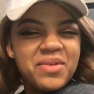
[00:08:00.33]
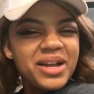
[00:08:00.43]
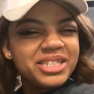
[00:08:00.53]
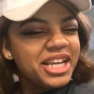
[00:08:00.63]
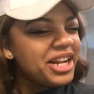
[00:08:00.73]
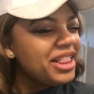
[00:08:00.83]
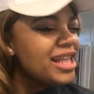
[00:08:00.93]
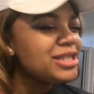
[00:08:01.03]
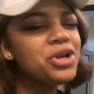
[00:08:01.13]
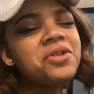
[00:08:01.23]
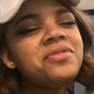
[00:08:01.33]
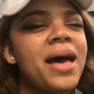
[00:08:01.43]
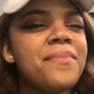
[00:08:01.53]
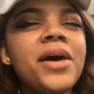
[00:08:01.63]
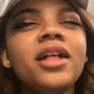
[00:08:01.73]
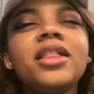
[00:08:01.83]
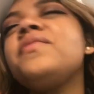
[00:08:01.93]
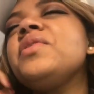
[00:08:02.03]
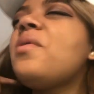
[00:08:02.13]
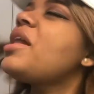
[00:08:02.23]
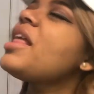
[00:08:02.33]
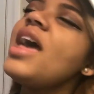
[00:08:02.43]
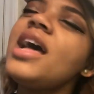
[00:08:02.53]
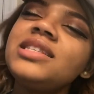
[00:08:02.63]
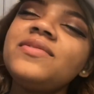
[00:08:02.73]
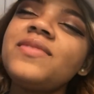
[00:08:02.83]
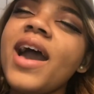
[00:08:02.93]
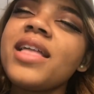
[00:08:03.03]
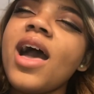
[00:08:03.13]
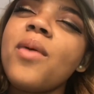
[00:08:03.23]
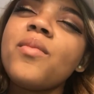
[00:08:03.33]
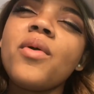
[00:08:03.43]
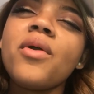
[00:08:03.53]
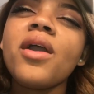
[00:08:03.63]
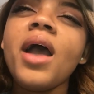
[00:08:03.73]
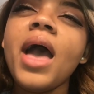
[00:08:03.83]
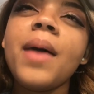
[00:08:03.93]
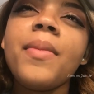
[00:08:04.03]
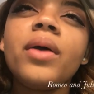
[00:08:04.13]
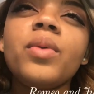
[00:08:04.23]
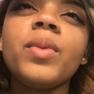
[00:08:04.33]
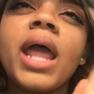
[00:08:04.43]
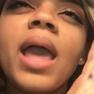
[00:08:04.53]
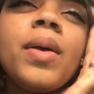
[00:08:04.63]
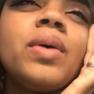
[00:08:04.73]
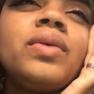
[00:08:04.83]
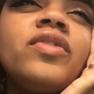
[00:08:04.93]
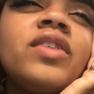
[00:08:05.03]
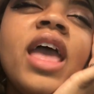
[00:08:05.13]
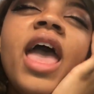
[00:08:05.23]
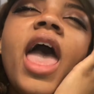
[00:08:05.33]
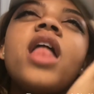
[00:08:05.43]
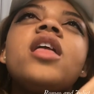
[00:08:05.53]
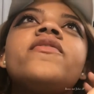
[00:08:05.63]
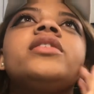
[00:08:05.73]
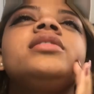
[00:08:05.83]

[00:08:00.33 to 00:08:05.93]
to my channel and turn on that bell if you want to find out more about when I post. And if you